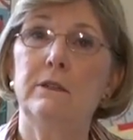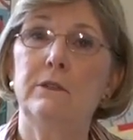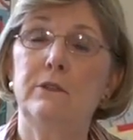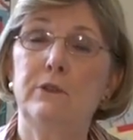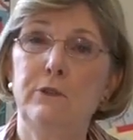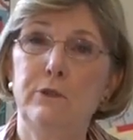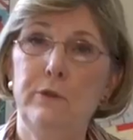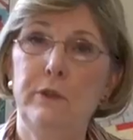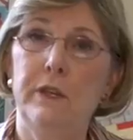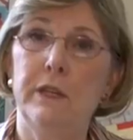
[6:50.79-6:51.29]

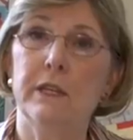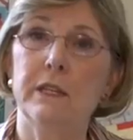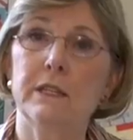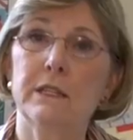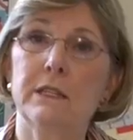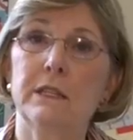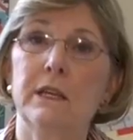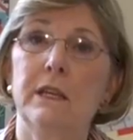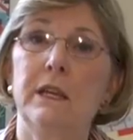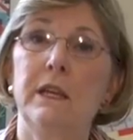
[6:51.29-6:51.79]
do
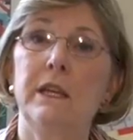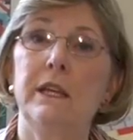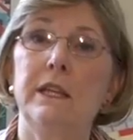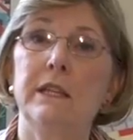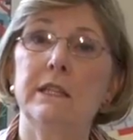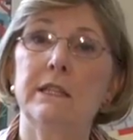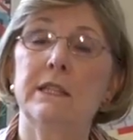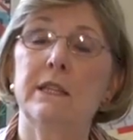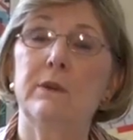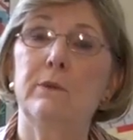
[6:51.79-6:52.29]
this
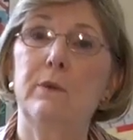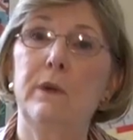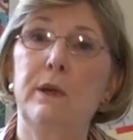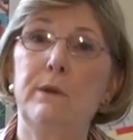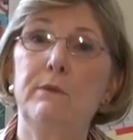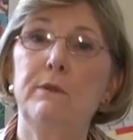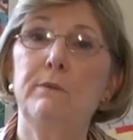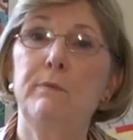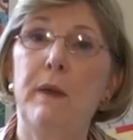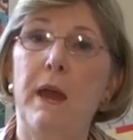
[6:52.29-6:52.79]
is that we
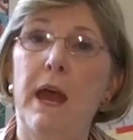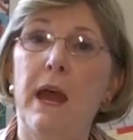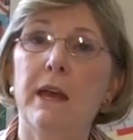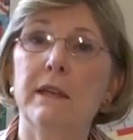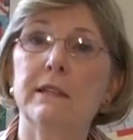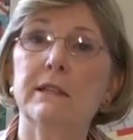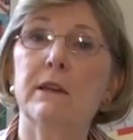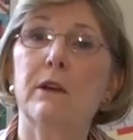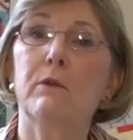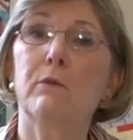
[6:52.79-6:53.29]
would
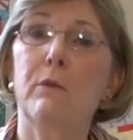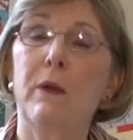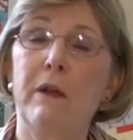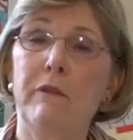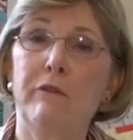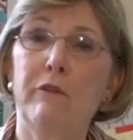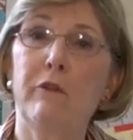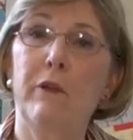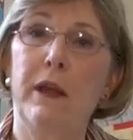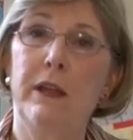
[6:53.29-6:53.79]
pass a
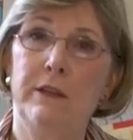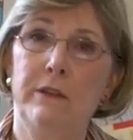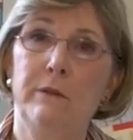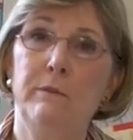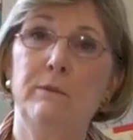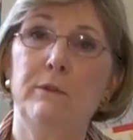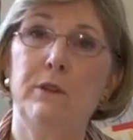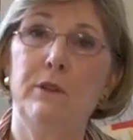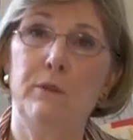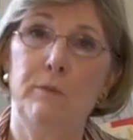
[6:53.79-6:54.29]

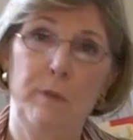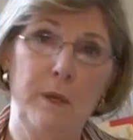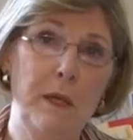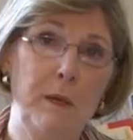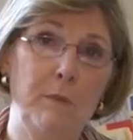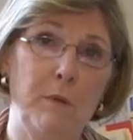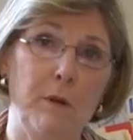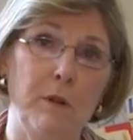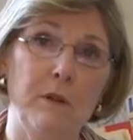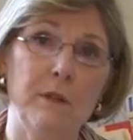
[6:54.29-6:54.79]
referendum to the
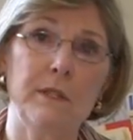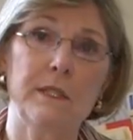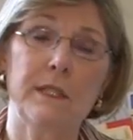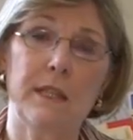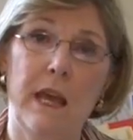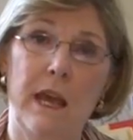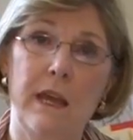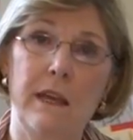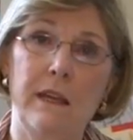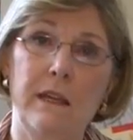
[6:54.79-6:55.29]
people
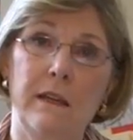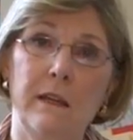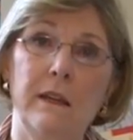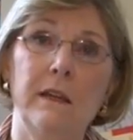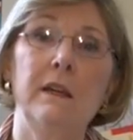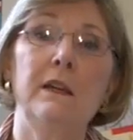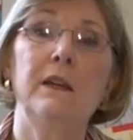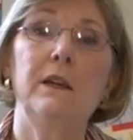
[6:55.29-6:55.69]
saying,